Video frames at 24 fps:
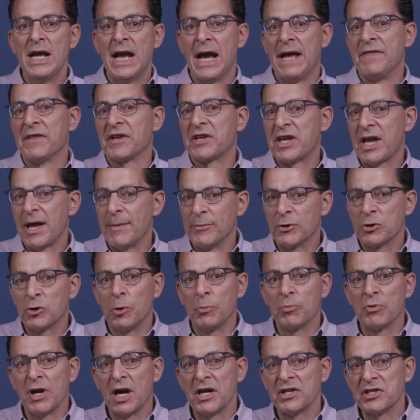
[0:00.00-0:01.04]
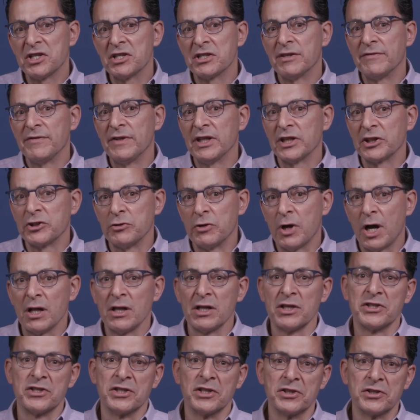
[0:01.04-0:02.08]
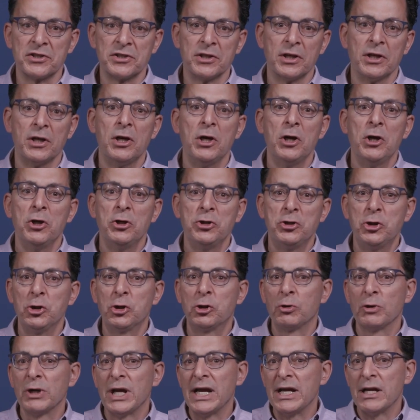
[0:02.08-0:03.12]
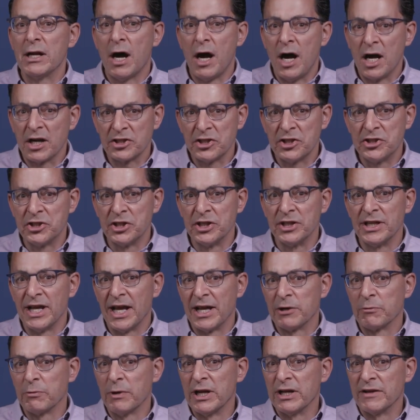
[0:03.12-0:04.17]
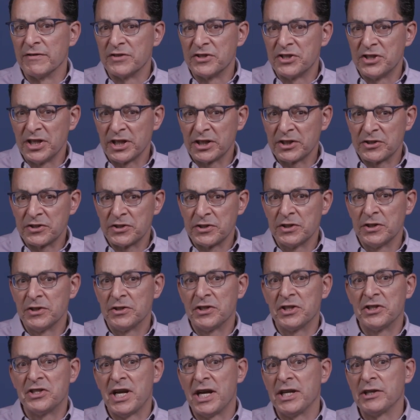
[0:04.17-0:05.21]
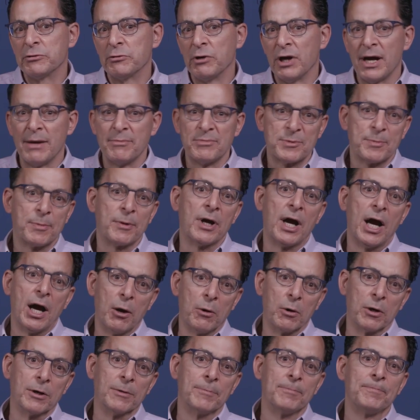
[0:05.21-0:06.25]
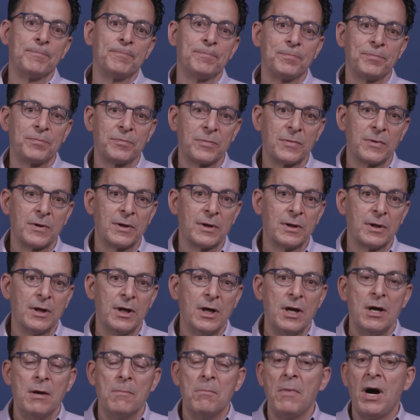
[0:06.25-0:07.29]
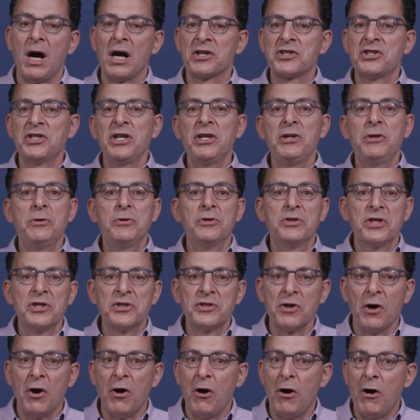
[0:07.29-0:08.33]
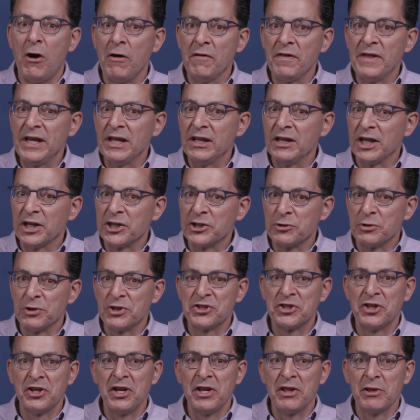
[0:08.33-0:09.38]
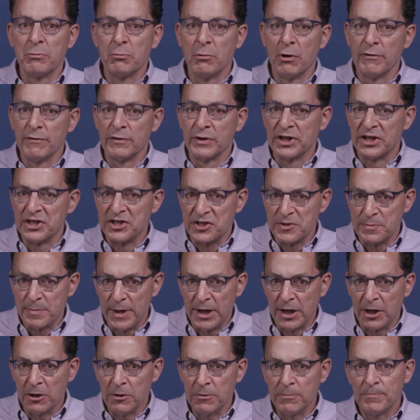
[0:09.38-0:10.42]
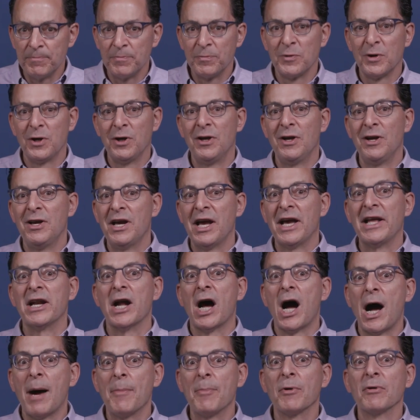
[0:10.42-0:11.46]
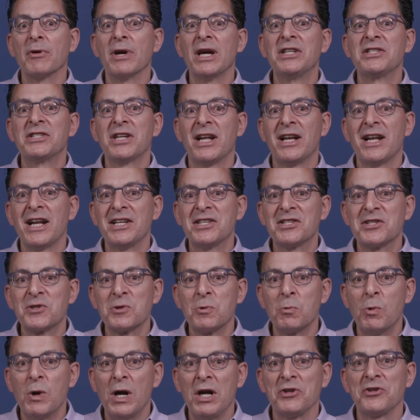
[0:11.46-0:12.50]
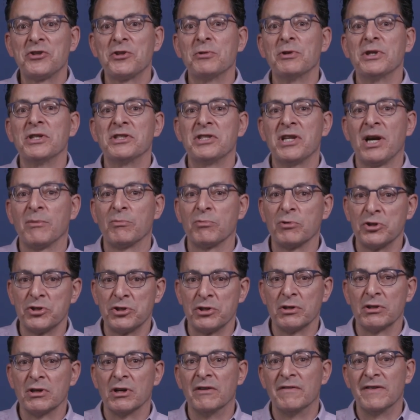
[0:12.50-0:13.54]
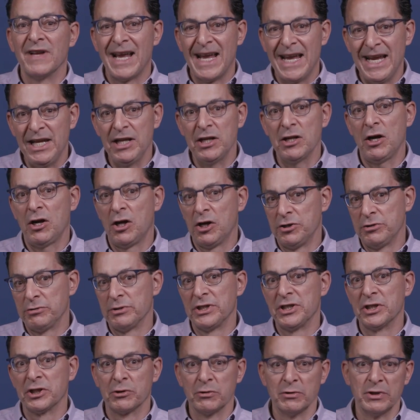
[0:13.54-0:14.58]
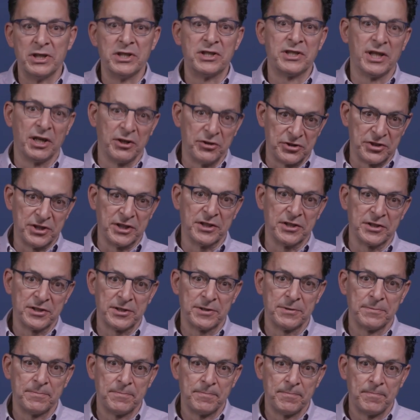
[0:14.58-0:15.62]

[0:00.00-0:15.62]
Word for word: and the chemical process of electrolysis to create oxygen at a rate of 6 to 10 grams per hour. Moxie uses all the electricity the rover can spare and operates at a sweltering temperature of 800 degrees Celsius.